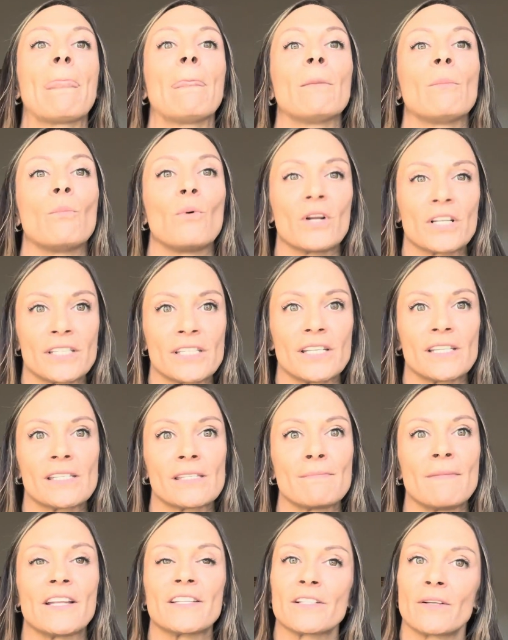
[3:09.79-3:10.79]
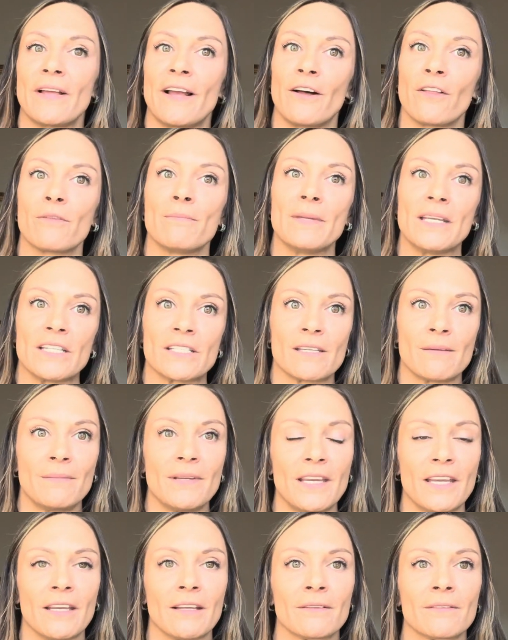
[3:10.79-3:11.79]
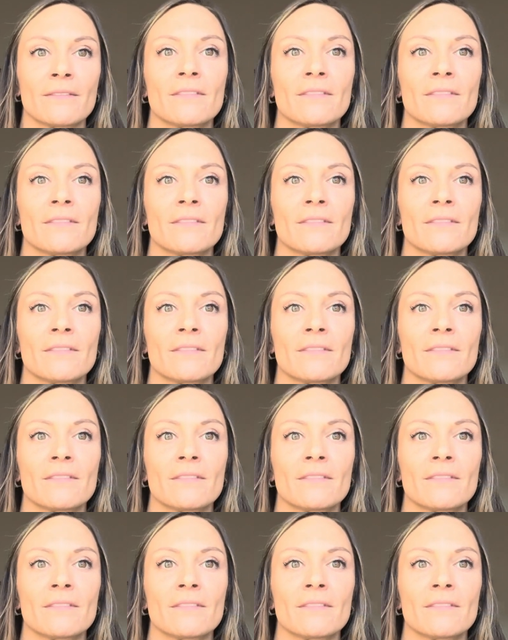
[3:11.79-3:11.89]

what does mental health mean to me,